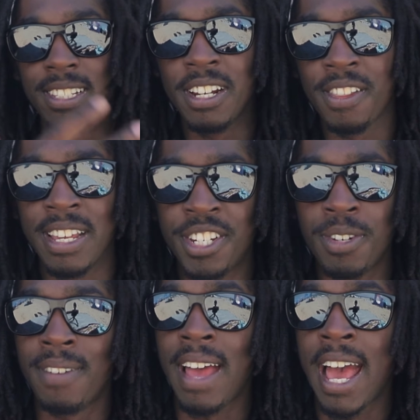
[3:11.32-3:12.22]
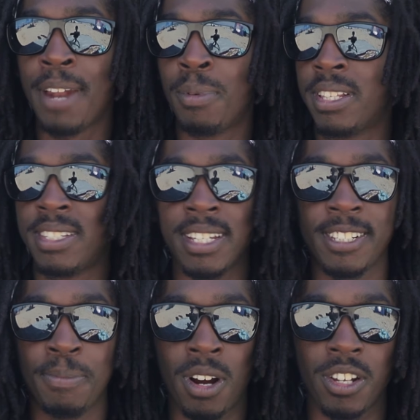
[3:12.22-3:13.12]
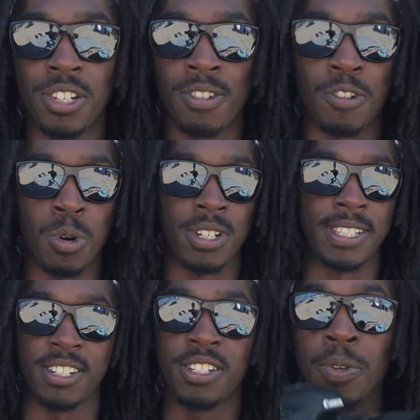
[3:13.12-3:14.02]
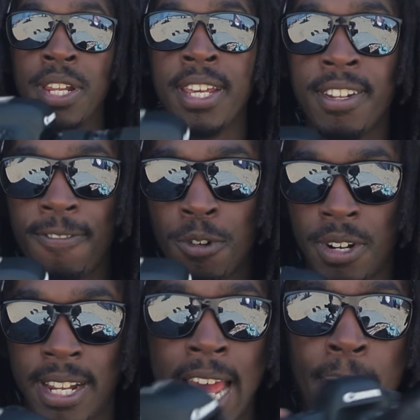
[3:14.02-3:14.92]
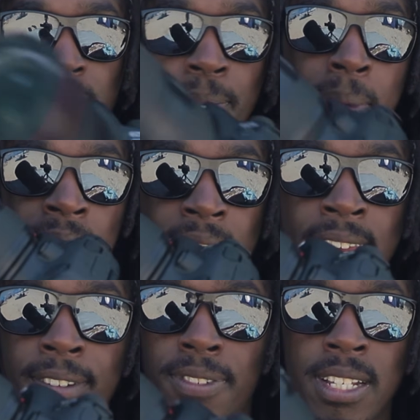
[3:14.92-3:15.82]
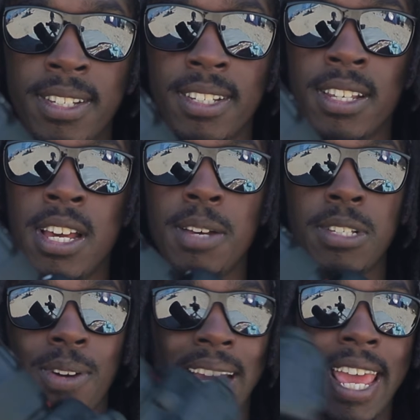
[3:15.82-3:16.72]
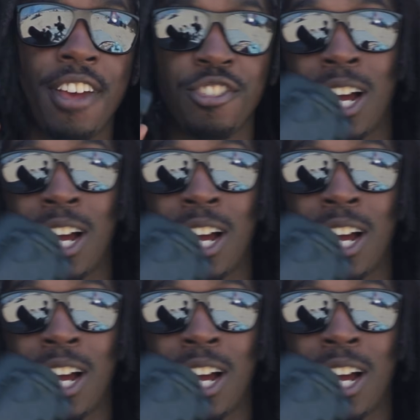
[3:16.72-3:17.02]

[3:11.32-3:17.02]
is another issue I've had with the 6D Mark II. Of course, there's no need for an adapter to mount EF lenses, so I can't